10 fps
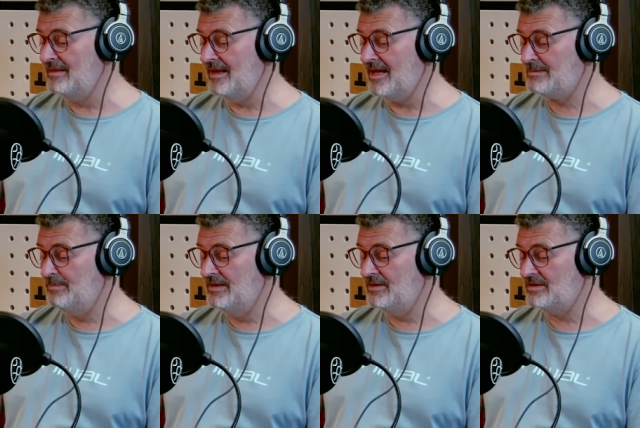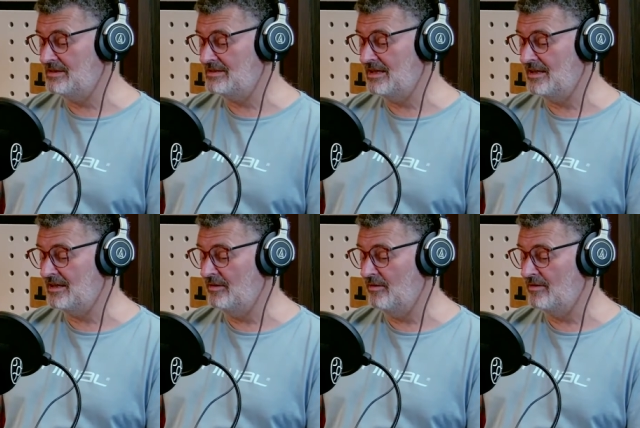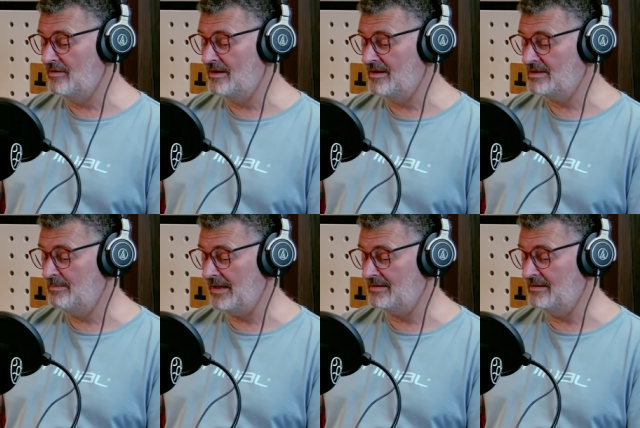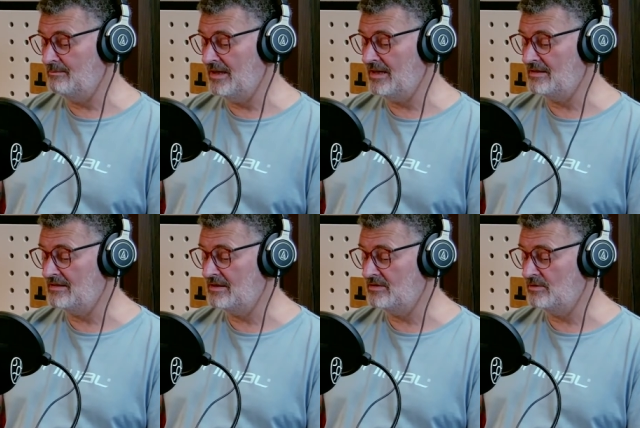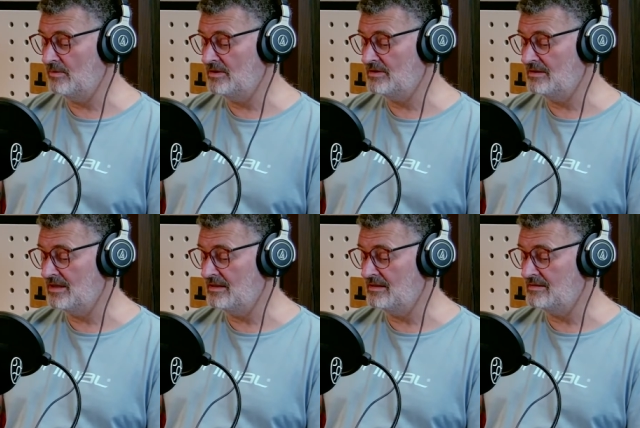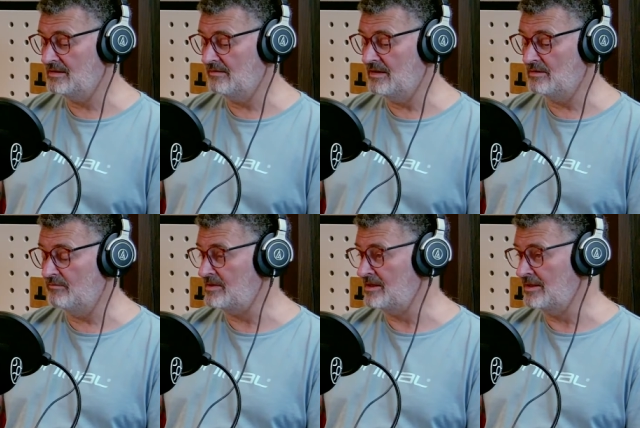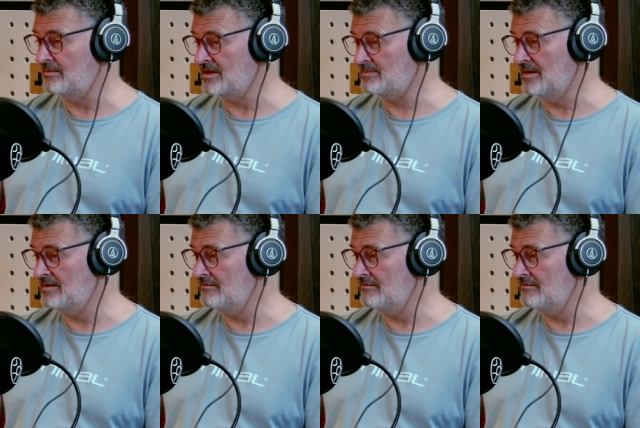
the expedition is taking longer than expected, making the situation deadly serious. Obviously, they were expecting